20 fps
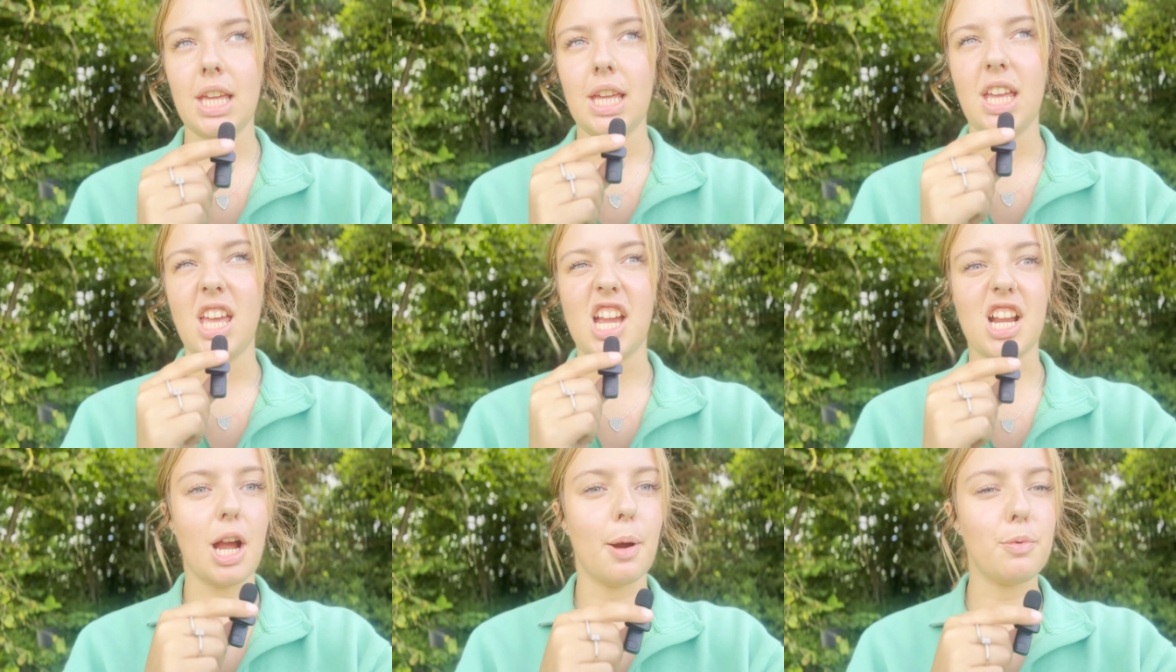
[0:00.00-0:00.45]

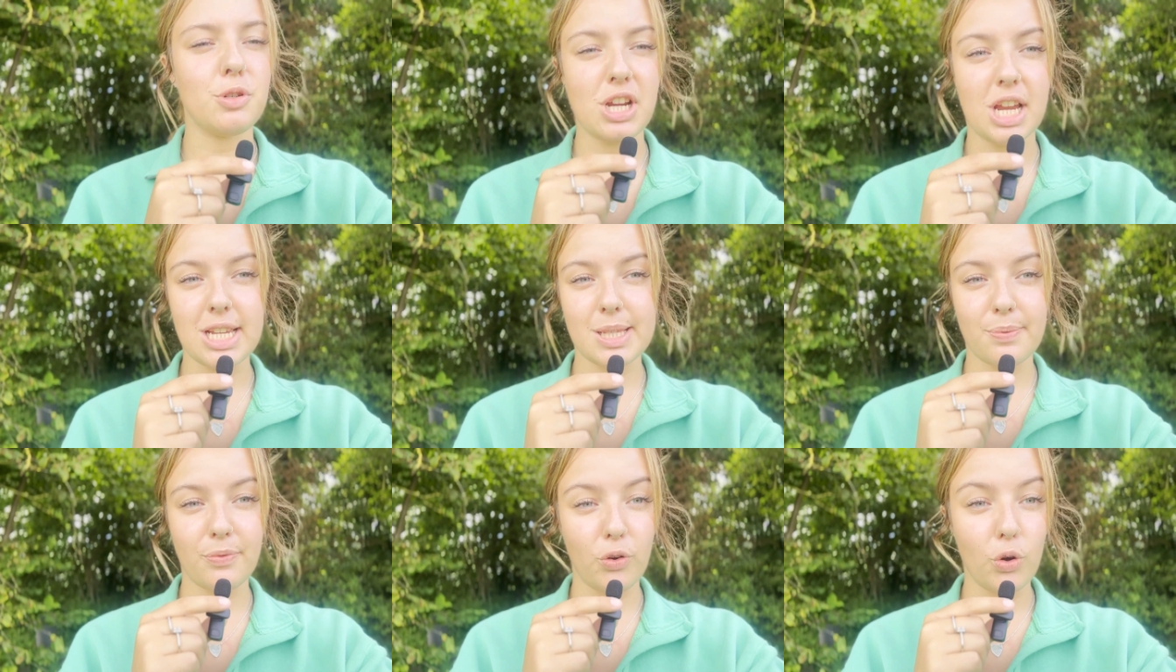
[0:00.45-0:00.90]
couple days
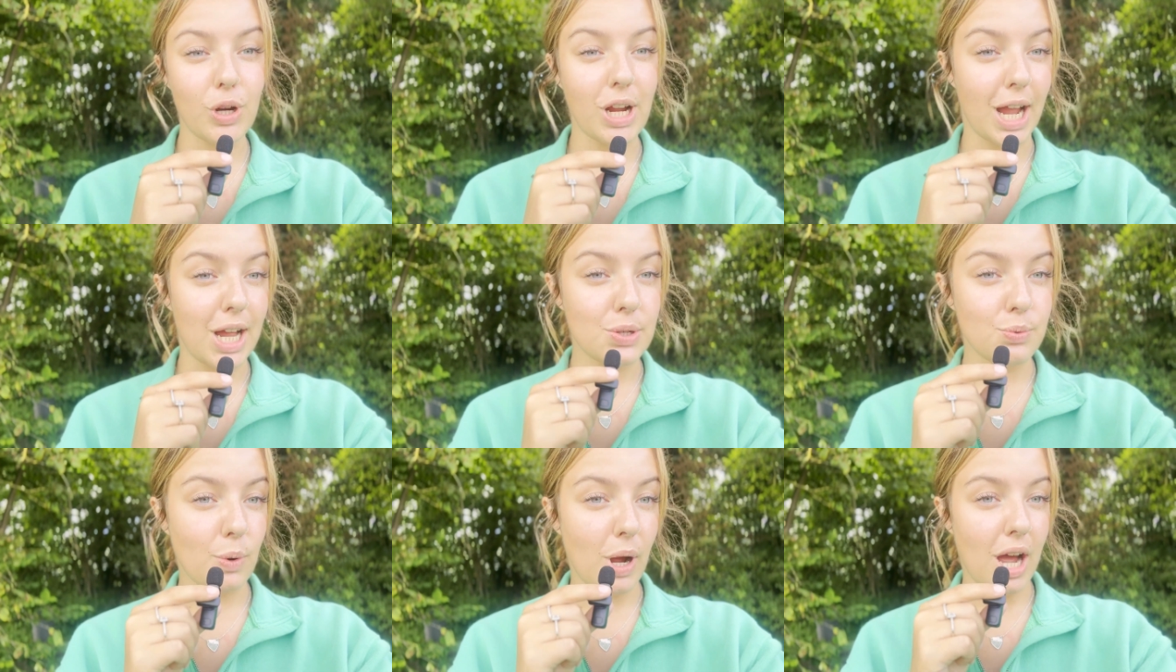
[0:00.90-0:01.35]
before
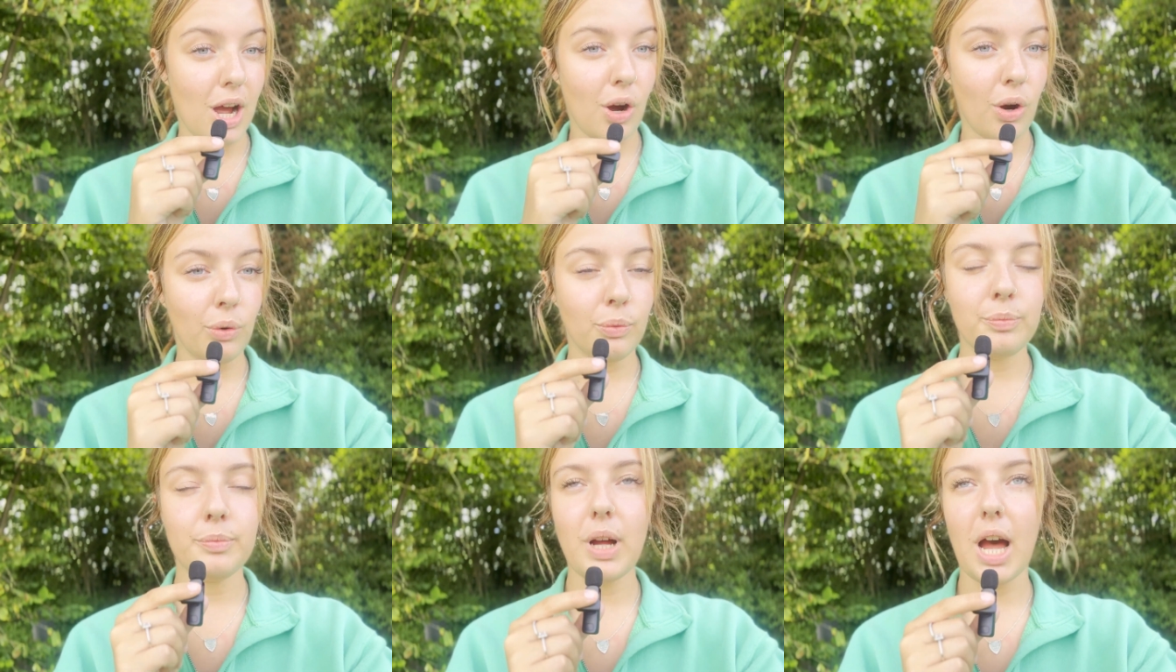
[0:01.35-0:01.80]
Cadwell.
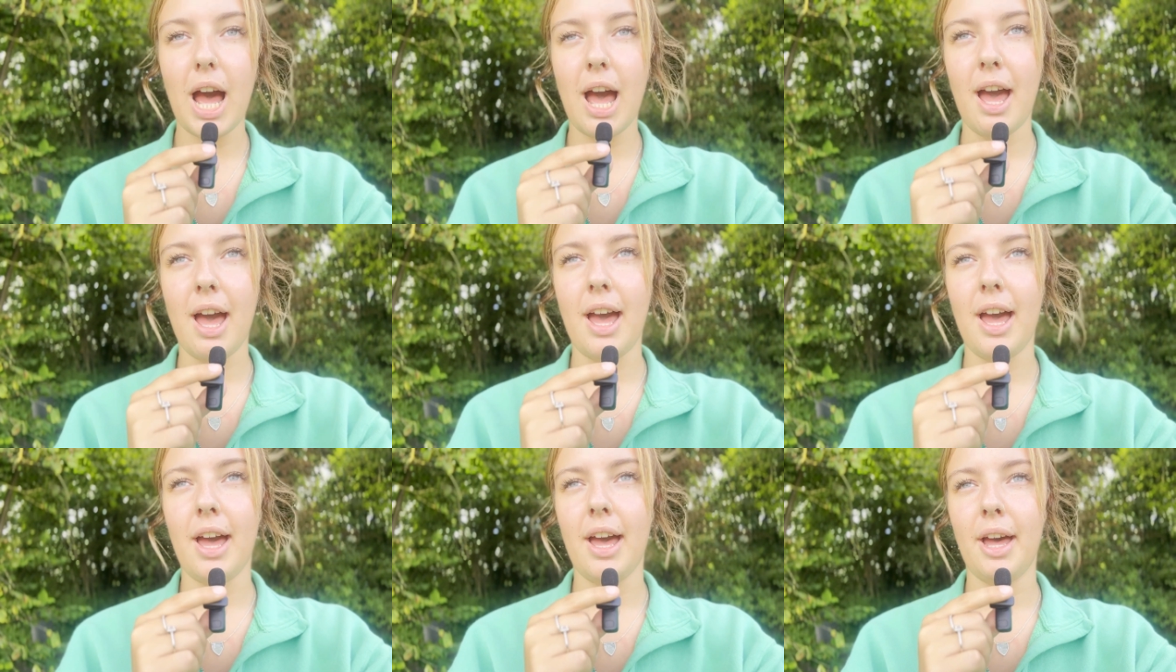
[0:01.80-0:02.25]

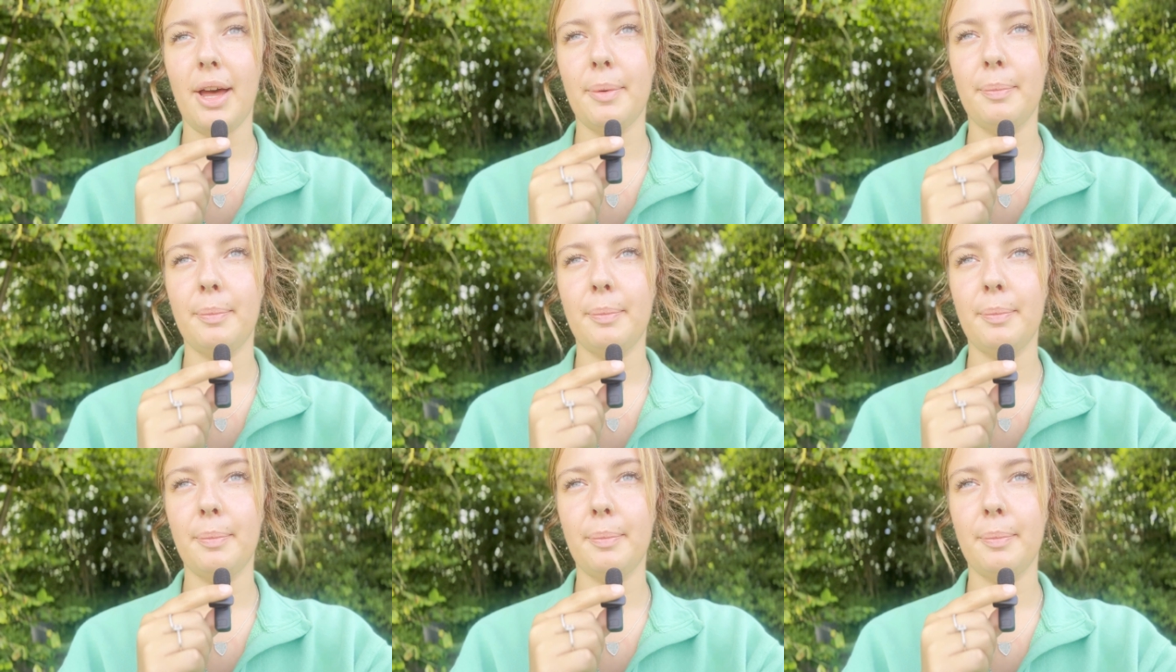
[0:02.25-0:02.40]
Um,